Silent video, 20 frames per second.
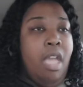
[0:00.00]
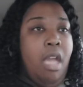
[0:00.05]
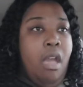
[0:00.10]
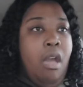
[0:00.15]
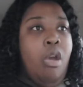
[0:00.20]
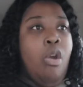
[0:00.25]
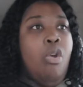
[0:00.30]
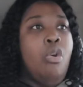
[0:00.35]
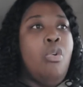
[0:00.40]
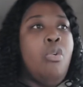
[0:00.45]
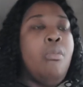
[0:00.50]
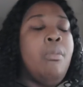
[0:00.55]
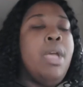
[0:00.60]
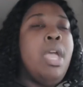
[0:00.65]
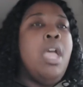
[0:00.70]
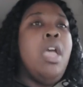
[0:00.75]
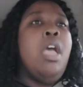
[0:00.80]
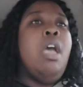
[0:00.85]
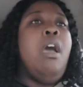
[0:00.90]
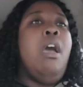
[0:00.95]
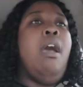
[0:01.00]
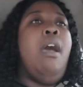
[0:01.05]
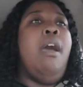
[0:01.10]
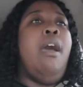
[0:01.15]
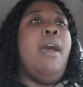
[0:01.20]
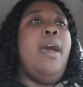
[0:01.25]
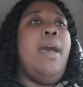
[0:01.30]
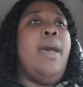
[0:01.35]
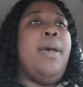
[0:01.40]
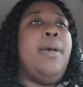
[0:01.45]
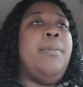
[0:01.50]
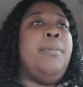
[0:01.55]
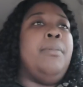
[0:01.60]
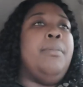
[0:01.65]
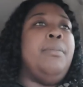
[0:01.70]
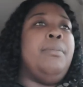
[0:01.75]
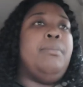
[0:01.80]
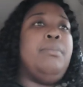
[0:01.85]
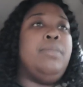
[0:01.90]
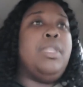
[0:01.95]
at home
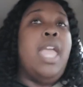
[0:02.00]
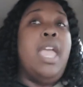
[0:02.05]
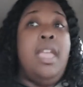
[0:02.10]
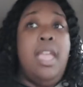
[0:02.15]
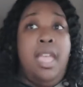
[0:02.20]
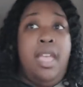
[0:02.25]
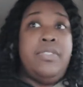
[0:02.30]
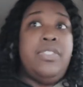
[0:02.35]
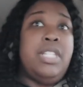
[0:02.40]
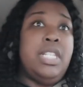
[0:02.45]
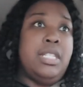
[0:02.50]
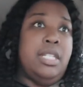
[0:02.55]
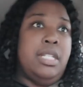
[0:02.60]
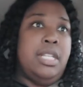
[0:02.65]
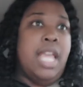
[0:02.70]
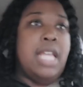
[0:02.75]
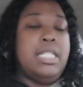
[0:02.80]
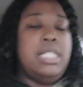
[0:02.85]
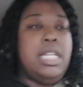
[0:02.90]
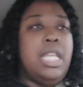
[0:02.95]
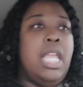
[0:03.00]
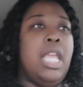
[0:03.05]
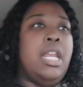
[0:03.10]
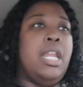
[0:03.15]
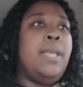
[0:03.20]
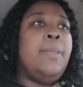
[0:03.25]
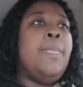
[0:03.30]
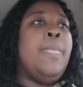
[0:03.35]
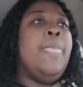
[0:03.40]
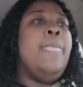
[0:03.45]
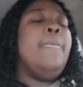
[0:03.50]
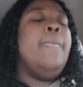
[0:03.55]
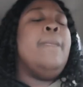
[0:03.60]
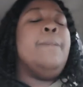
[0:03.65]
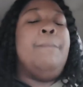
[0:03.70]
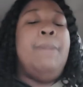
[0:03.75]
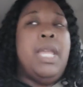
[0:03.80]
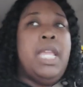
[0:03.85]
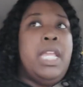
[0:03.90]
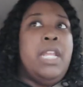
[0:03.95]
um, that have Cicely Tyson in it.
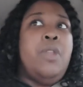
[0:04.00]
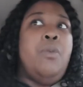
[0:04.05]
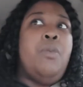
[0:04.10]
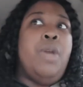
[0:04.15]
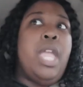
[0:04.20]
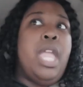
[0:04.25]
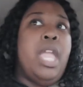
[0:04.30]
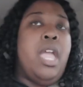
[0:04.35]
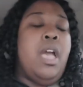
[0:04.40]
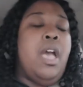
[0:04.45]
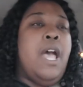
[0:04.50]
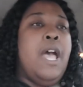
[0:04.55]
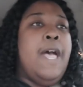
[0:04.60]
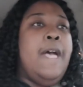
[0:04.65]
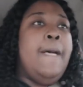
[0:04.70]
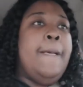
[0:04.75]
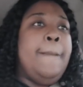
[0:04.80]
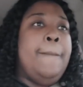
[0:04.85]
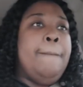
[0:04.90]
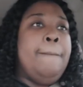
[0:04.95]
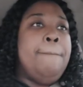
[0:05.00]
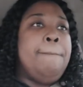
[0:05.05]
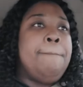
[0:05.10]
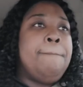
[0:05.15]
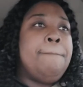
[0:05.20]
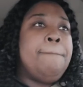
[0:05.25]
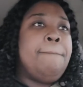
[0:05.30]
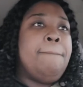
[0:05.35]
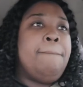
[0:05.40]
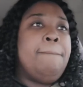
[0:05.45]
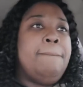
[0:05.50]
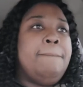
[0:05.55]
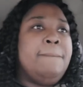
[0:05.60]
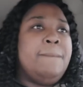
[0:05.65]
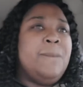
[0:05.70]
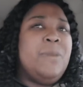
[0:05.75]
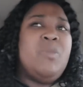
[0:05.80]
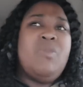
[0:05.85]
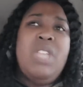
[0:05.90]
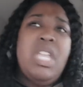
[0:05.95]
But anyway, um,
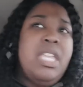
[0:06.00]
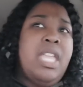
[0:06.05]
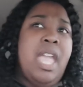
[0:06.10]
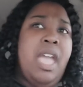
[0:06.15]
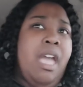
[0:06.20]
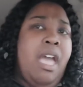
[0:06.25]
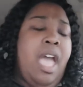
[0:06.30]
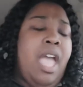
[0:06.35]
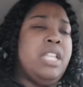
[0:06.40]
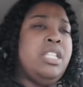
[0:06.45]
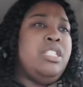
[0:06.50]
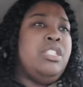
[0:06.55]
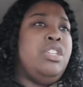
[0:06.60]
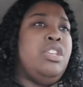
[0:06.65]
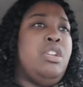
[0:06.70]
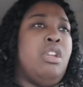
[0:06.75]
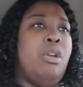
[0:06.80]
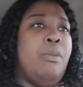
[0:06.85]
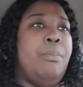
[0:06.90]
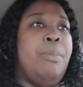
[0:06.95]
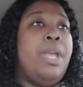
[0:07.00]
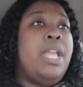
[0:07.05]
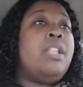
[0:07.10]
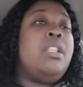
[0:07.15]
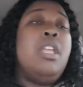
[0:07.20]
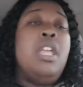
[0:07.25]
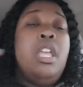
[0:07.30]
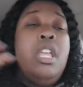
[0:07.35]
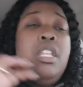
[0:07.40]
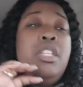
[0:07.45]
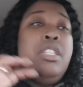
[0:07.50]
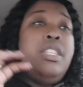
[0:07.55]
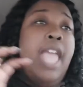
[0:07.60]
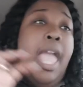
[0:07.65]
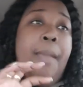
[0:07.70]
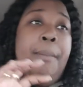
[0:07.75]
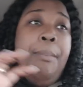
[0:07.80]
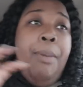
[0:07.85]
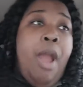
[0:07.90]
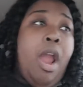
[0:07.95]
yeah, you know, but
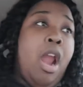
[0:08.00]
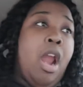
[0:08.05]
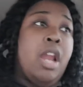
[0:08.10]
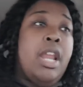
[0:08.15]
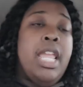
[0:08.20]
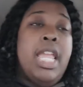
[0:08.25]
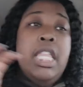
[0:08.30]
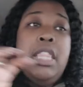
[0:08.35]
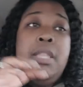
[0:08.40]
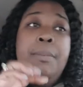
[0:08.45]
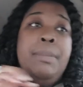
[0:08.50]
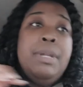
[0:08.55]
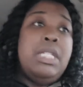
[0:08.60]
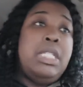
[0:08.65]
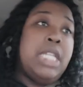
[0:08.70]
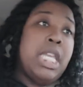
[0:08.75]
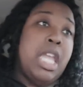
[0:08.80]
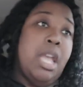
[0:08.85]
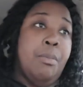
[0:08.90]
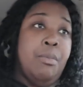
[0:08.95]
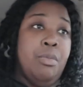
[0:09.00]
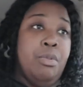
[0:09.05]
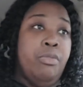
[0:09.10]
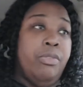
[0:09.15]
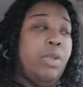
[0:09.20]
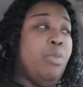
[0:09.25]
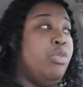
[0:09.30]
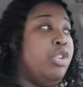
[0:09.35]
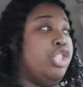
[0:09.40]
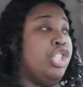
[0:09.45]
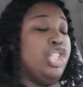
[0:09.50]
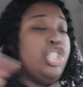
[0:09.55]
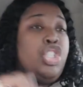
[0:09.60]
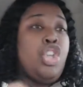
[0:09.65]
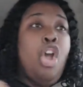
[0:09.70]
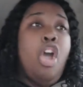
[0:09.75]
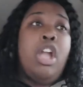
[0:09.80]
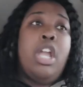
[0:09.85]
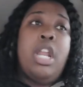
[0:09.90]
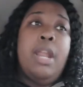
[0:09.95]
that part in the Madea movie when she's
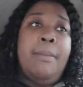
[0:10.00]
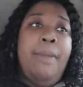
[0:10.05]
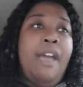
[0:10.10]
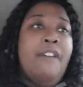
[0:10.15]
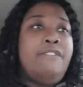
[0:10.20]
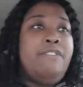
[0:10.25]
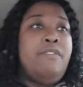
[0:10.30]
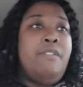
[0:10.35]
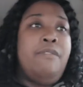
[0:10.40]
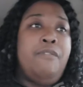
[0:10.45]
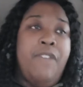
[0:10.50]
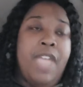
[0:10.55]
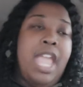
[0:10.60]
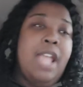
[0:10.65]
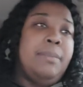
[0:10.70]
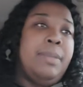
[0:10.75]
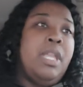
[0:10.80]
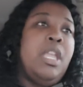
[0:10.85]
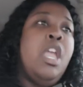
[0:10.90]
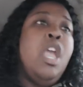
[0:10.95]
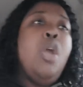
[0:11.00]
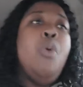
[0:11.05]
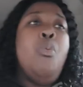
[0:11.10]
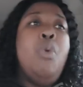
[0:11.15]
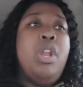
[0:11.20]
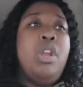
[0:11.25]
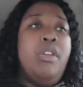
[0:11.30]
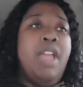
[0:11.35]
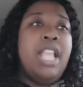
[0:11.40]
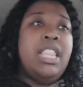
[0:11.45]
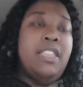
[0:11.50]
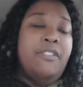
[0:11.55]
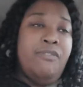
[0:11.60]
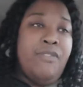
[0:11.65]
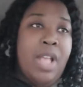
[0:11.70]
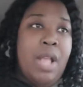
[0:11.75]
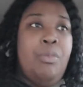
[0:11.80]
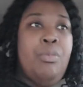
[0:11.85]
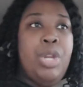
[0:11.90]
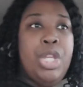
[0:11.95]
talking about the family, when they're at the
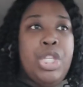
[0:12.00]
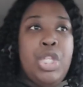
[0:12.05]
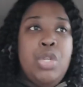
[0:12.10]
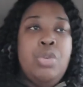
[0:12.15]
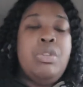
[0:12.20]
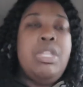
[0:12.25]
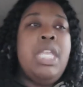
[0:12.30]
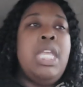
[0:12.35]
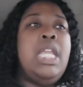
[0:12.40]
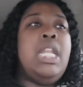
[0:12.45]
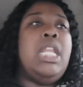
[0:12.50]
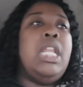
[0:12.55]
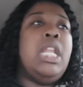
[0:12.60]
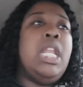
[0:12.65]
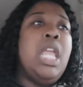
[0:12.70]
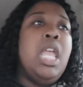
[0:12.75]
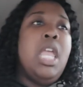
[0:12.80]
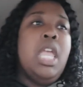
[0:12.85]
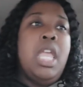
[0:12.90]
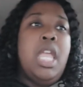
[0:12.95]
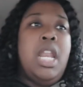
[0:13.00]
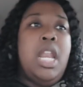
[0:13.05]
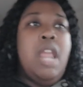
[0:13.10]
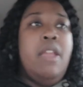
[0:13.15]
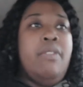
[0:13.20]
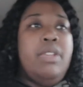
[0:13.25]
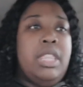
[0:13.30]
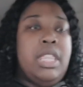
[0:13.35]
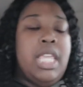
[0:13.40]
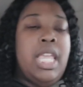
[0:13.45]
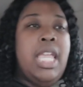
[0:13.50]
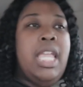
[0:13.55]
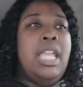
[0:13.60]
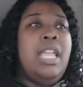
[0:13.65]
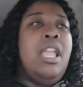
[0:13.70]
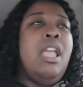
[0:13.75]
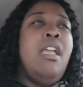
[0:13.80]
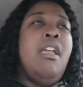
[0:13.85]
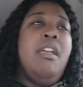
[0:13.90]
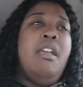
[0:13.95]
family reunion and, and everything,